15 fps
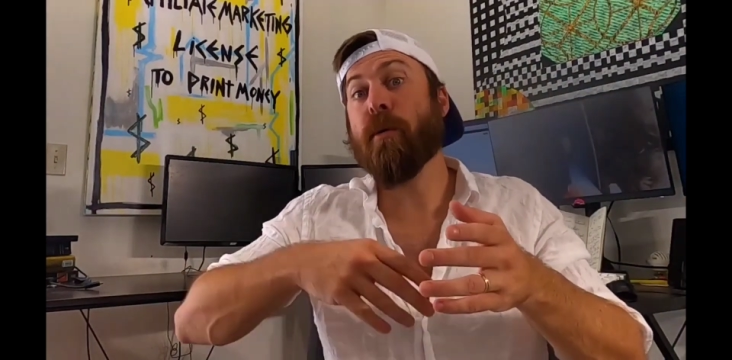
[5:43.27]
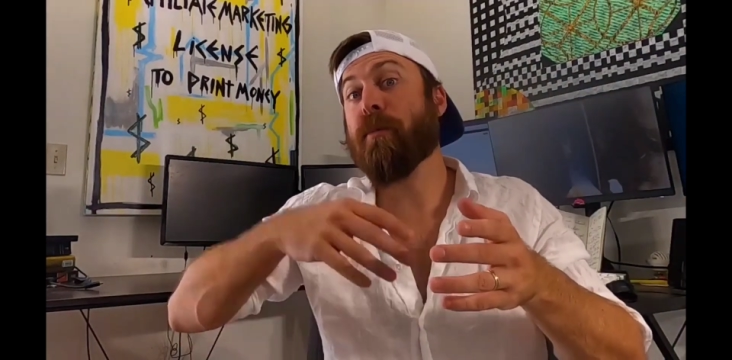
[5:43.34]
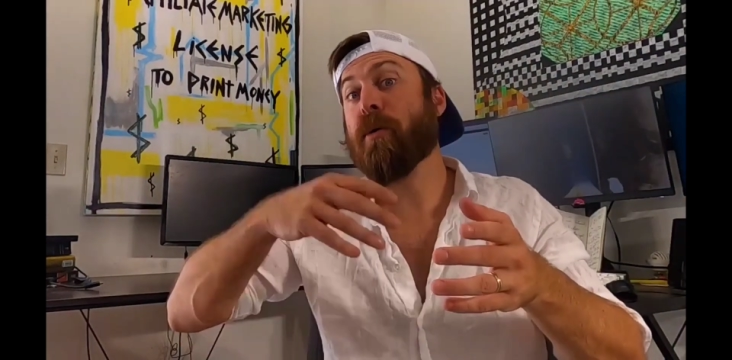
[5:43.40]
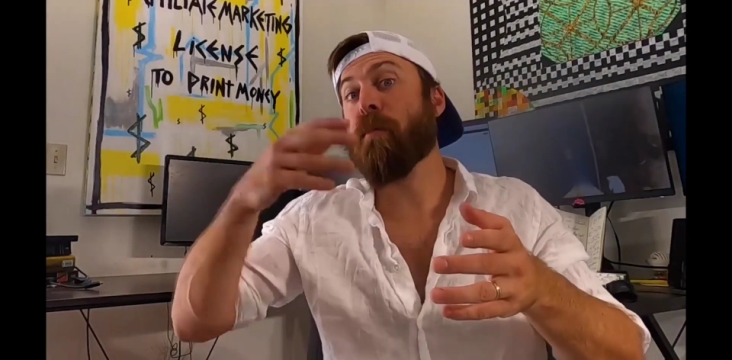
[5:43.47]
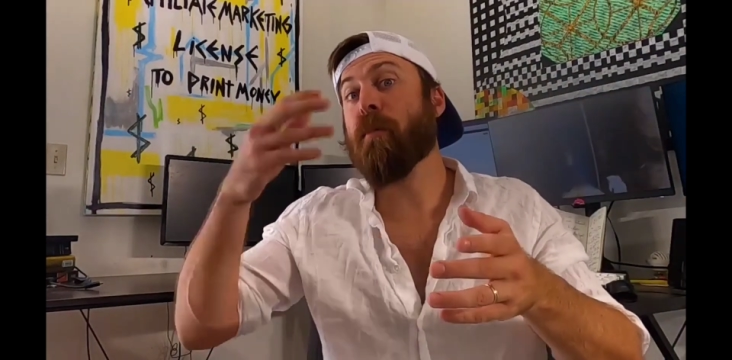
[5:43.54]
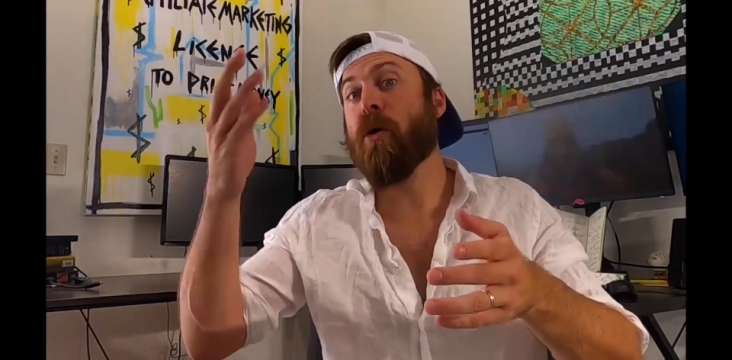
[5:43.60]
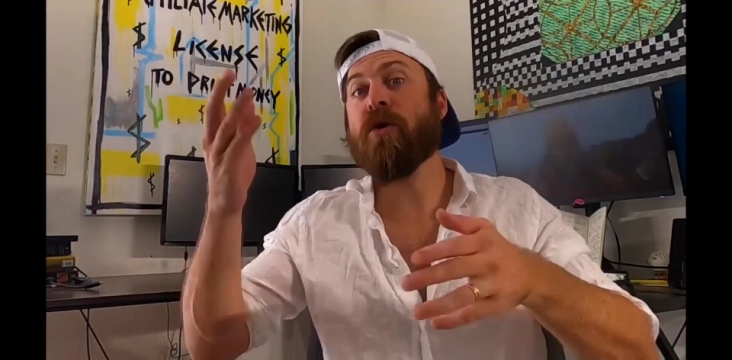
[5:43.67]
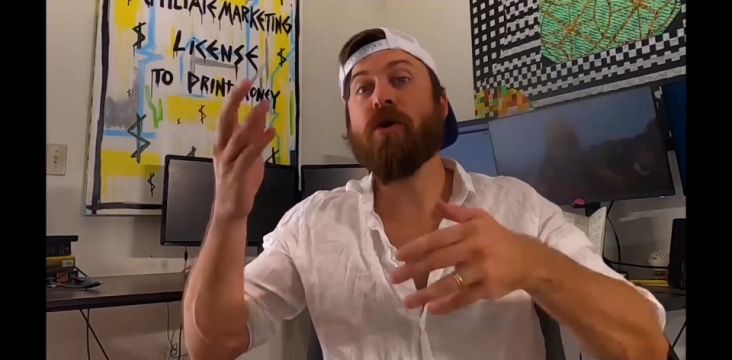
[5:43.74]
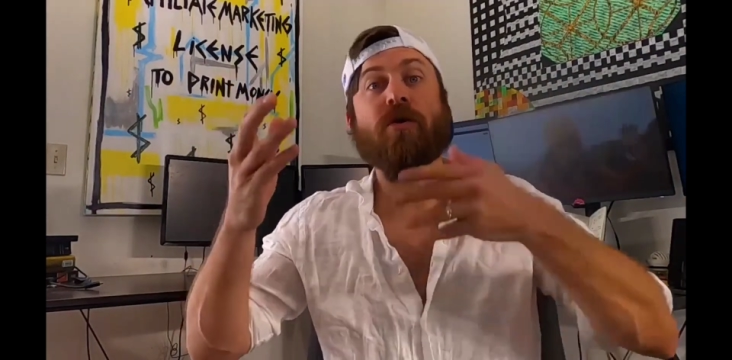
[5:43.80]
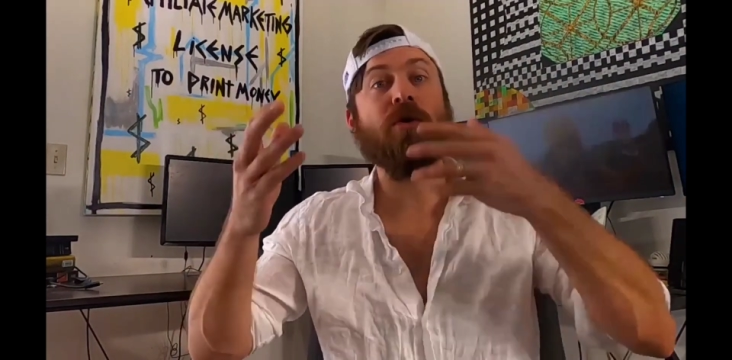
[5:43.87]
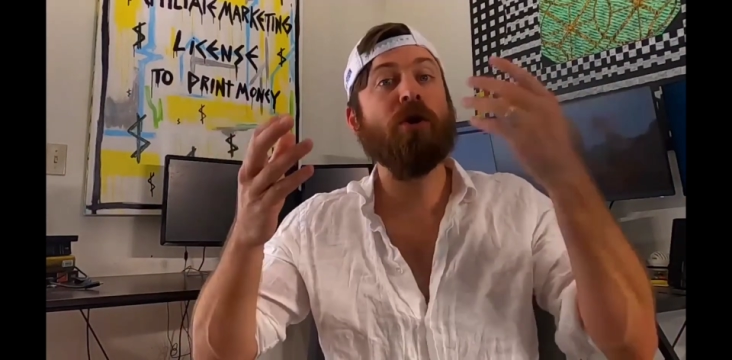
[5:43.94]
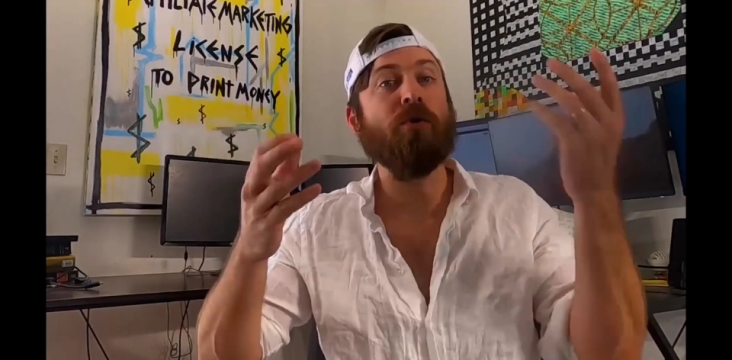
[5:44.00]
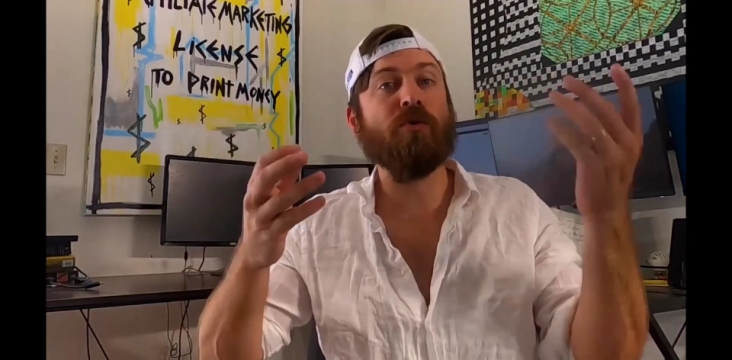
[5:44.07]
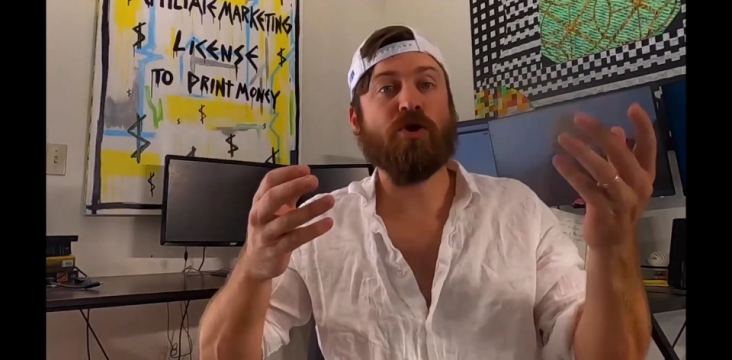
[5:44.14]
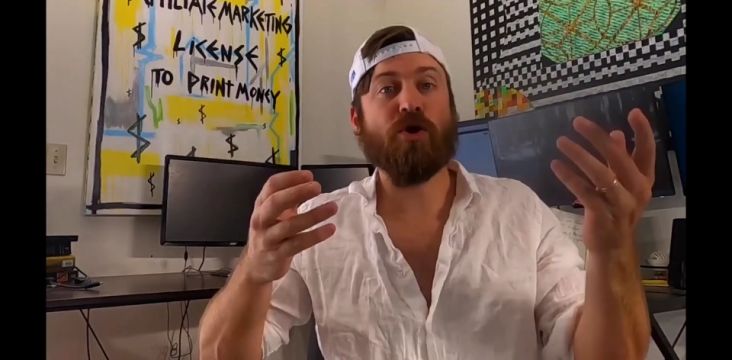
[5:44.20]
promote your
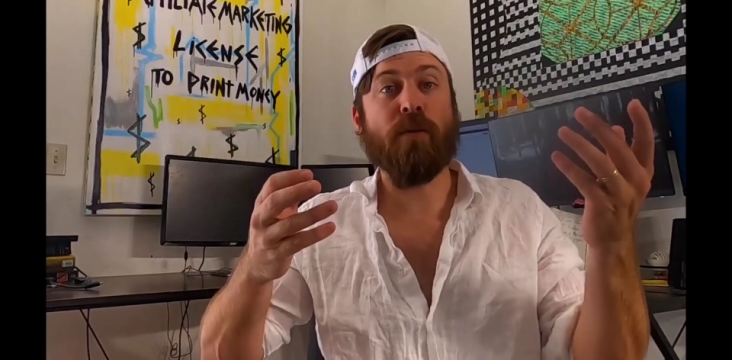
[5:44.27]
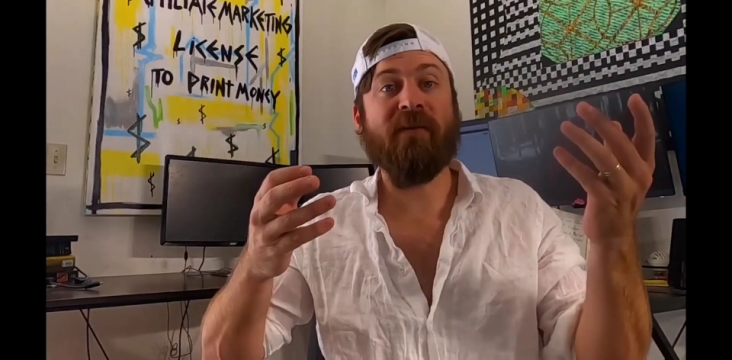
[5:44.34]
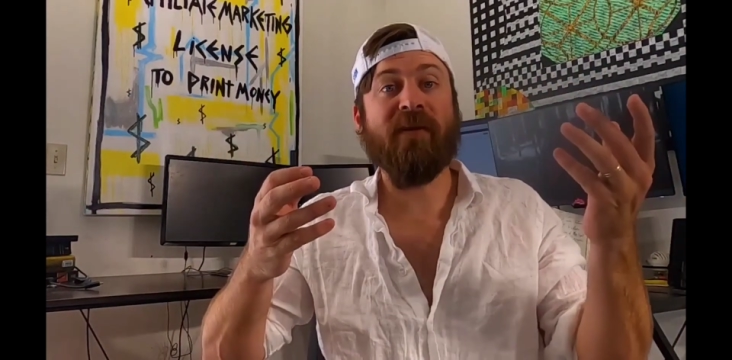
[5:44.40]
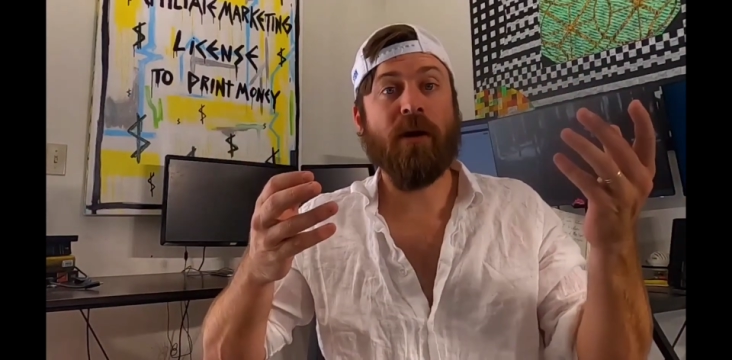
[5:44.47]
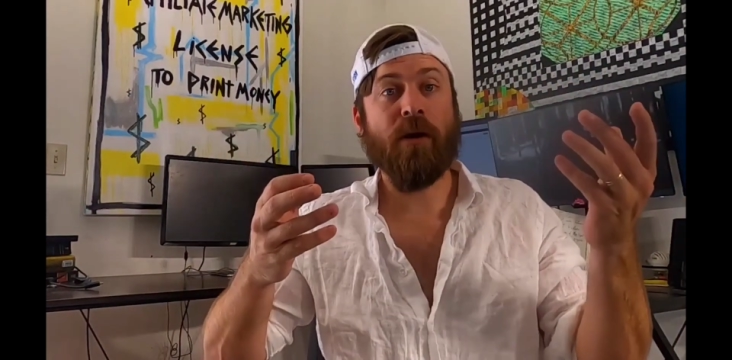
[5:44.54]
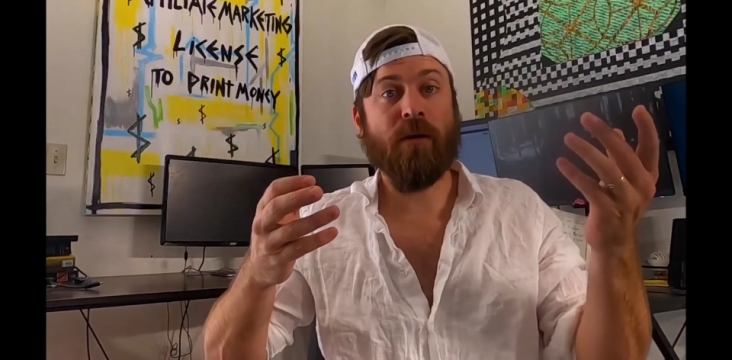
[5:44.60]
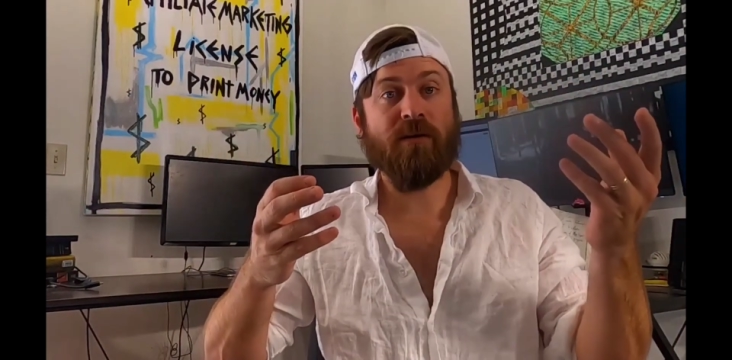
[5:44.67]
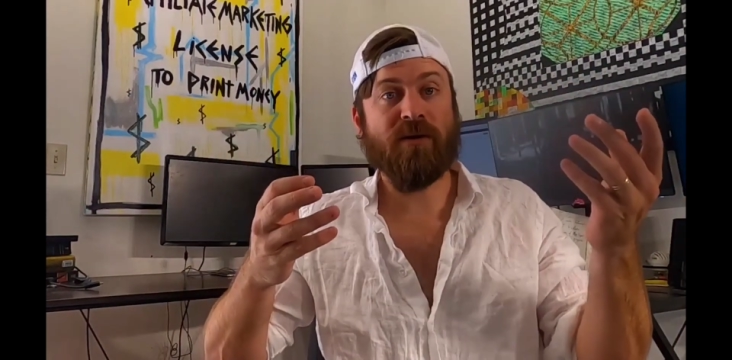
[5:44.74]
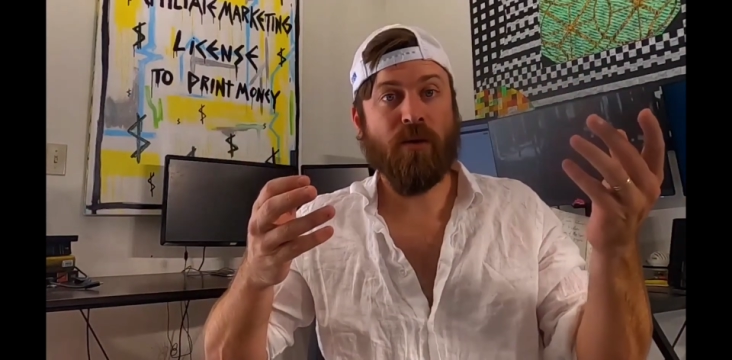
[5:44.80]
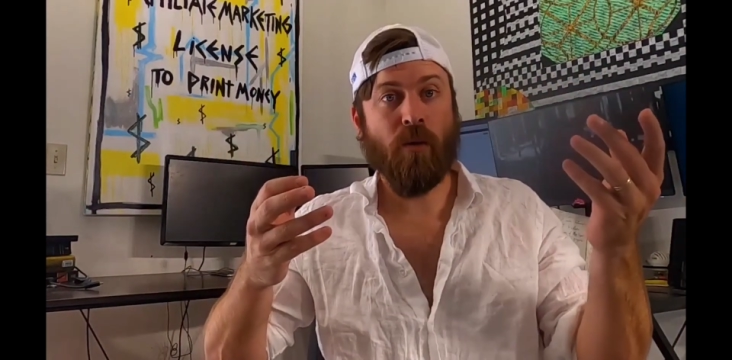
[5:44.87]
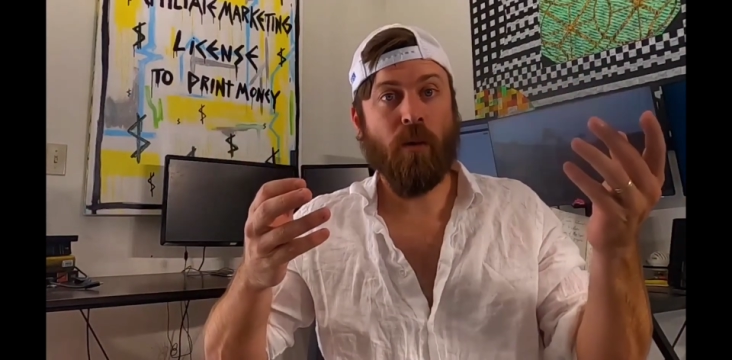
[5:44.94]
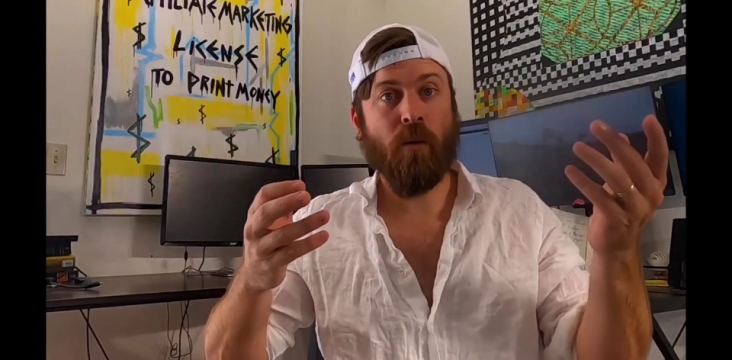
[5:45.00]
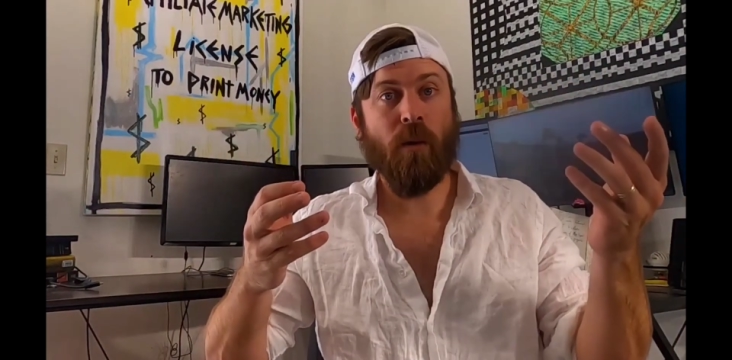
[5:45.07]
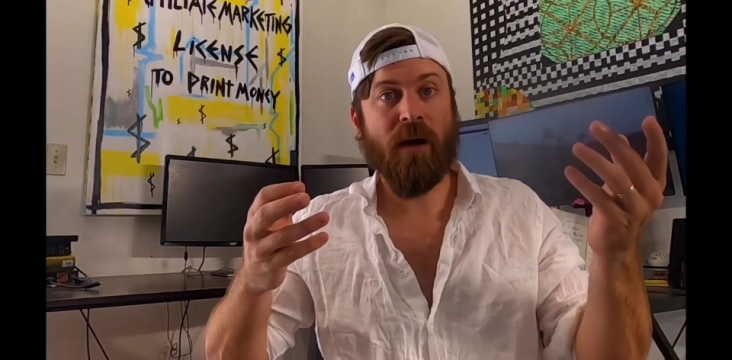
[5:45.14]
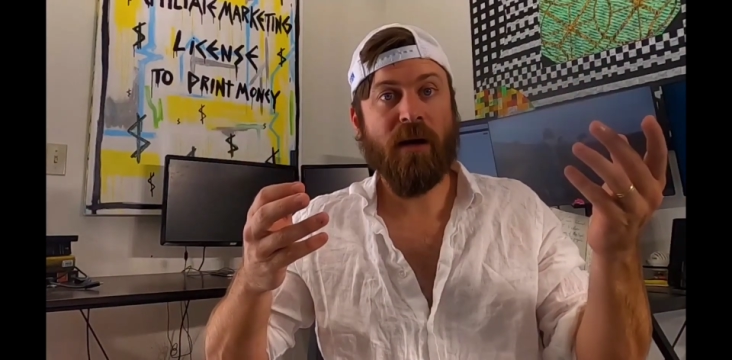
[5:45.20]
YouTube videos or
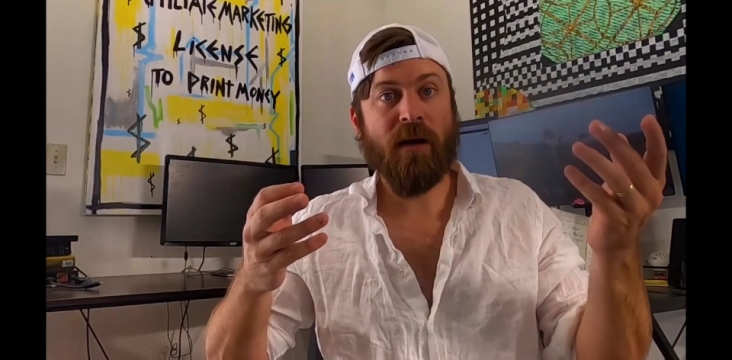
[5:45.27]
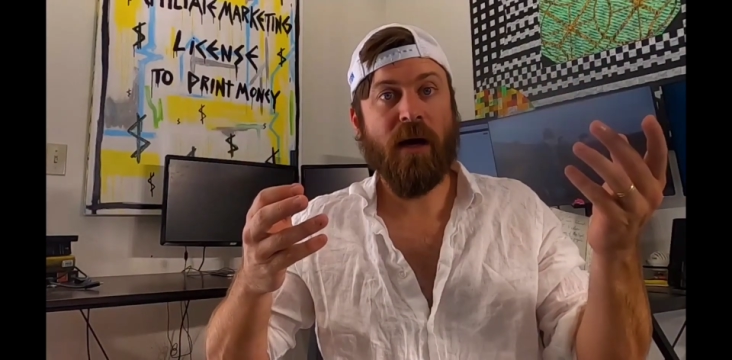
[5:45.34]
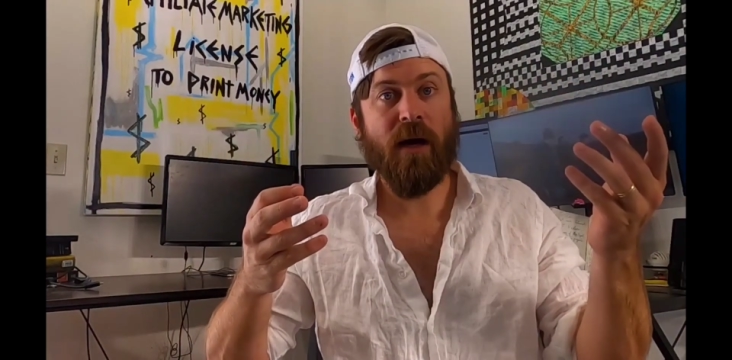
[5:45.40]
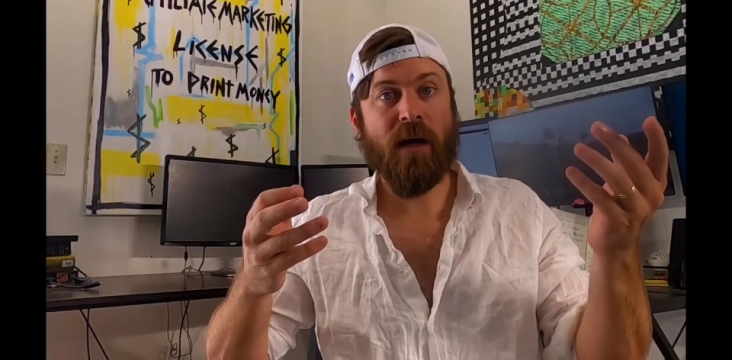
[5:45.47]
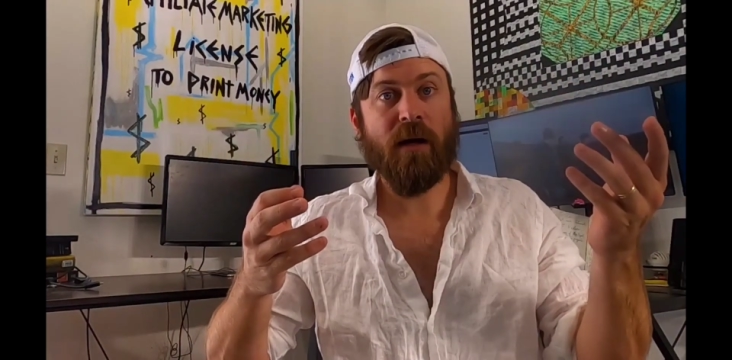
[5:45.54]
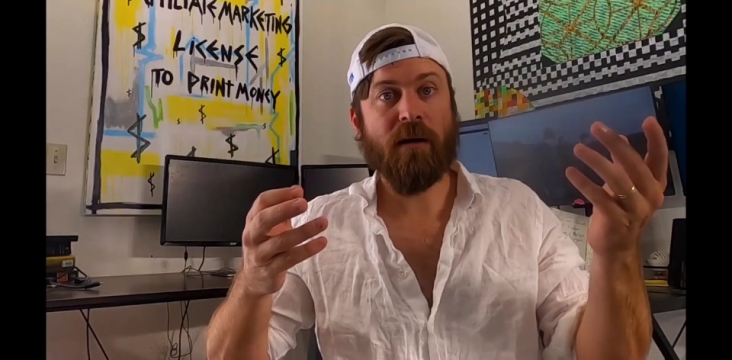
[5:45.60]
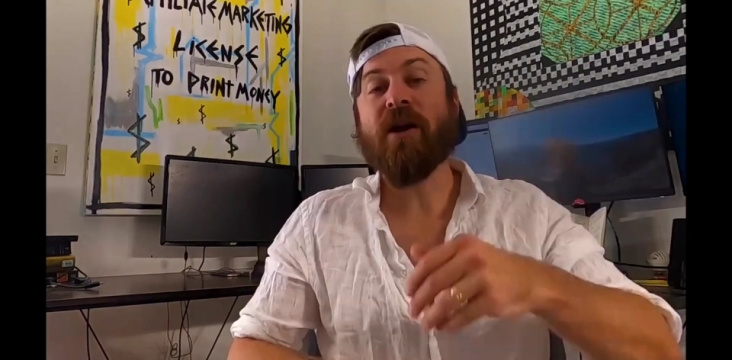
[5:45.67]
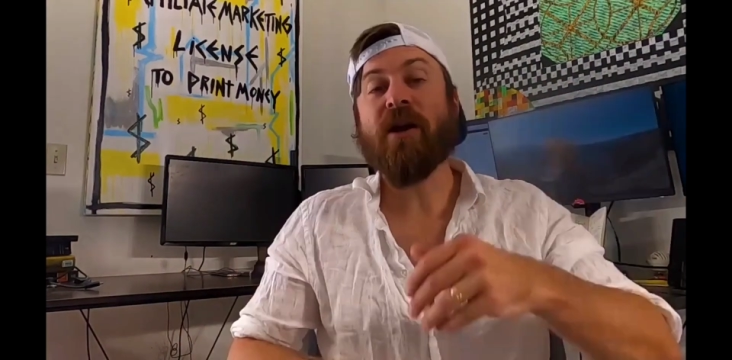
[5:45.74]
whatnot.